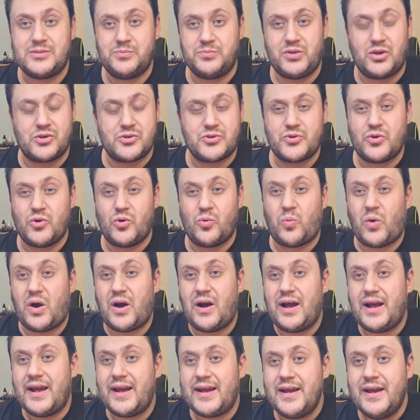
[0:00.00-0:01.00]
I'm not sure
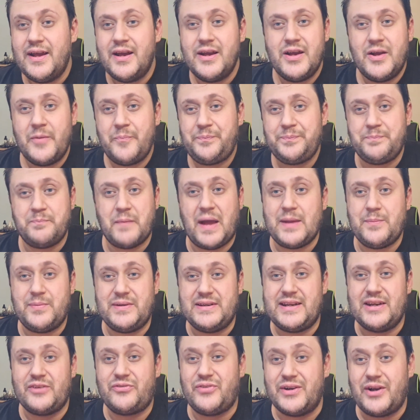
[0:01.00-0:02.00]
why, maybe
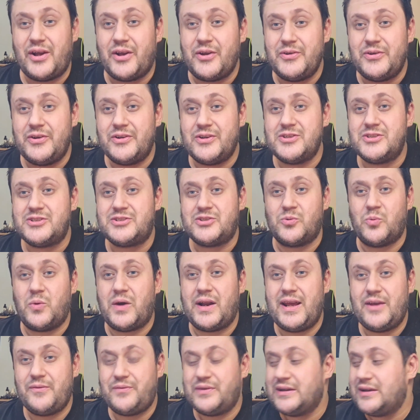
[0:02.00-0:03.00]
different owners or
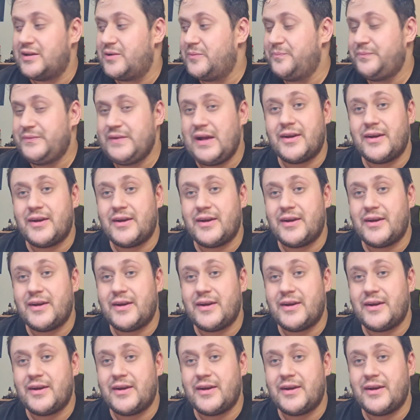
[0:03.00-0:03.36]
whatever.